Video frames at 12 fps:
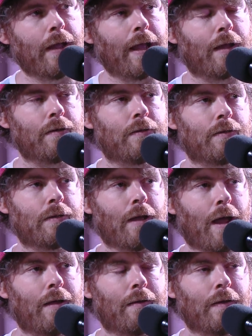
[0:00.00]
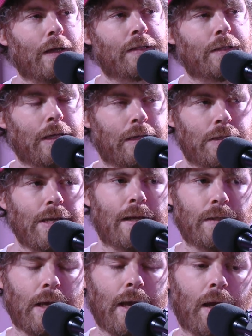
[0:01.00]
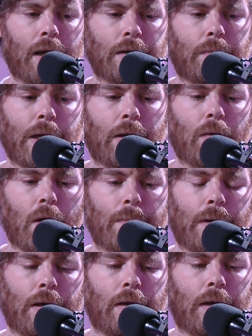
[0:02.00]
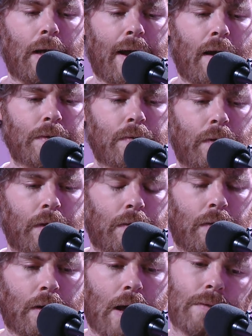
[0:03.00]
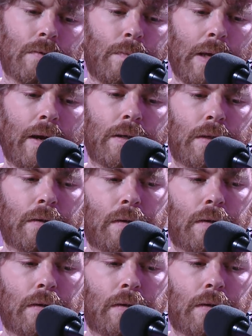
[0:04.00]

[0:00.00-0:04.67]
and it's yes and. I mean, I grew up in a house with a concert pianist and